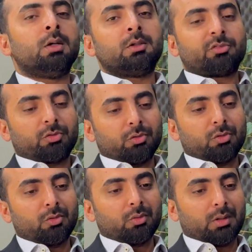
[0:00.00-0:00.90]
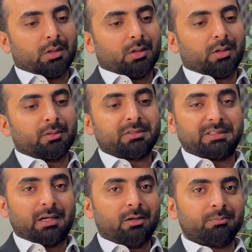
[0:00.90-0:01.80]
So
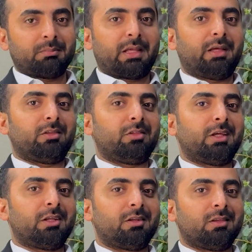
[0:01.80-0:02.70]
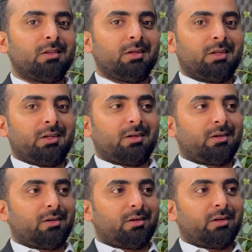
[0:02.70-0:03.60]
yeah, and then
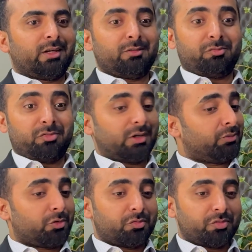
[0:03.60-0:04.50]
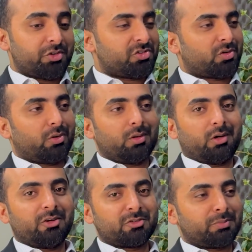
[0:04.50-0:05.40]
I would wish all
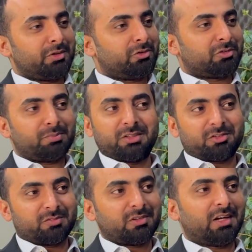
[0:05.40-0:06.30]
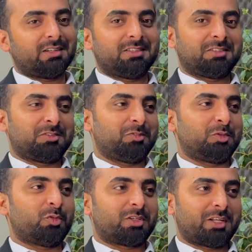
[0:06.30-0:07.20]
entrepreneurs best of luck with
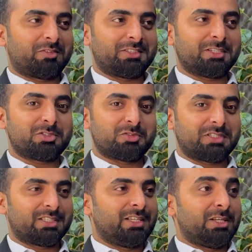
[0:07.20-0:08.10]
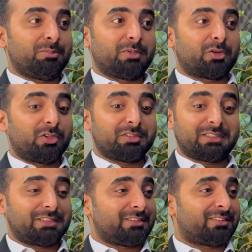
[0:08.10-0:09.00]
whatever they are doing, because it
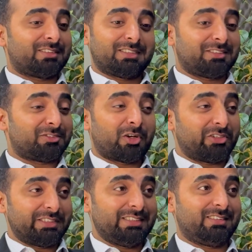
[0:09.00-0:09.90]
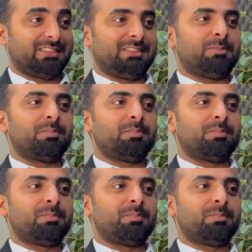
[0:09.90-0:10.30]
is not easy.